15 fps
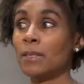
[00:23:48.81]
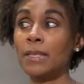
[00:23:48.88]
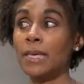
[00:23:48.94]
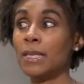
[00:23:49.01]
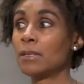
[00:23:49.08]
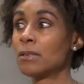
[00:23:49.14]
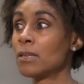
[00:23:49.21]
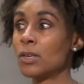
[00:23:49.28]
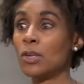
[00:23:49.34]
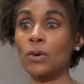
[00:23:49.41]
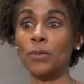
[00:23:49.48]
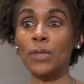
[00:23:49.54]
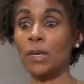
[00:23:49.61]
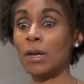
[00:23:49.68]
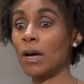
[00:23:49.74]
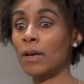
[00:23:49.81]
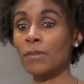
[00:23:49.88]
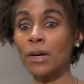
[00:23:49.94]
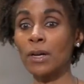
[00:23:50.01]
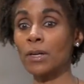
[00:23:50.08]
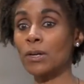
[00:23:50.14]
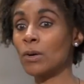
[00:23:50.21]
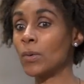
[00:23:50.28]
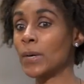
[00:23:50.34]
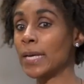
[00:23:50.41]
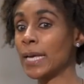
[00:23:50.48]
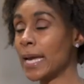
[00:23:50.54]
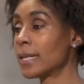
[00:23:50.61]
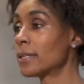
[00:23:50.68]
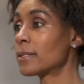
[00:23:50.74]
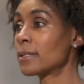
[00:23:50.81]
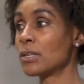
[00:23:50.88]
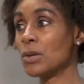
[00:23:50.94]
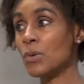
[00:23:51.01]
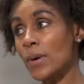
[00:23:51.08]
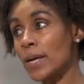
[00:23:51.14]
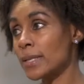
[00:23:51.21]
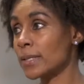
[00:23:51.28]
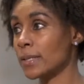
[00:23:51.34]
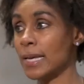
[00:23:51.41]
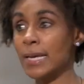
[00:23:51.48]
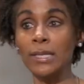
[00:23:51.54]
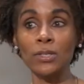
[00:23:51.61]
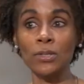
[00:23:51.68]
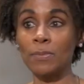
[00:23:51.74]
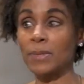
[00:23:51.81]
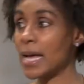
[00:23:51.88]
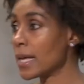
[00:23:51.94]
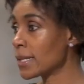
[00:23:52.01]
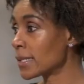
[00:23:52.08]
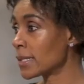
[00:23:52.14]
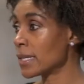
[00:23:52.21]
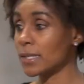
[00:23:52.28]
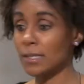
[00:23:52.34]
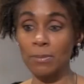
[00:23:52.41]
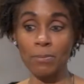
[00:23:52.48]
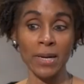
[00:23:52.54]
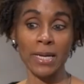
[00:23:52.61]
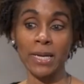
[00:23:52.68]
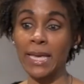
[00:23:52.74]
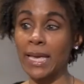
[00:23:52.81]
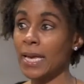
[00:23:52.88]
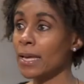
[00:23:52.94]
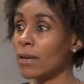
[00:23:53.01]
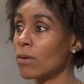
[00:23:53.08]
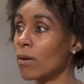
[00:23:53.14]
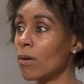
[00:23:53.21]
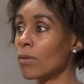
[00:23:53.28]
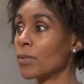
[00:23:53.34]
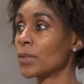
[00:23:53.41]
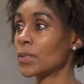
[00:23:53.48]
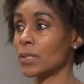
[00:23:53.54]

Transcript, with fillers: then you know then i've got to go against usa gymnastics and my kid all the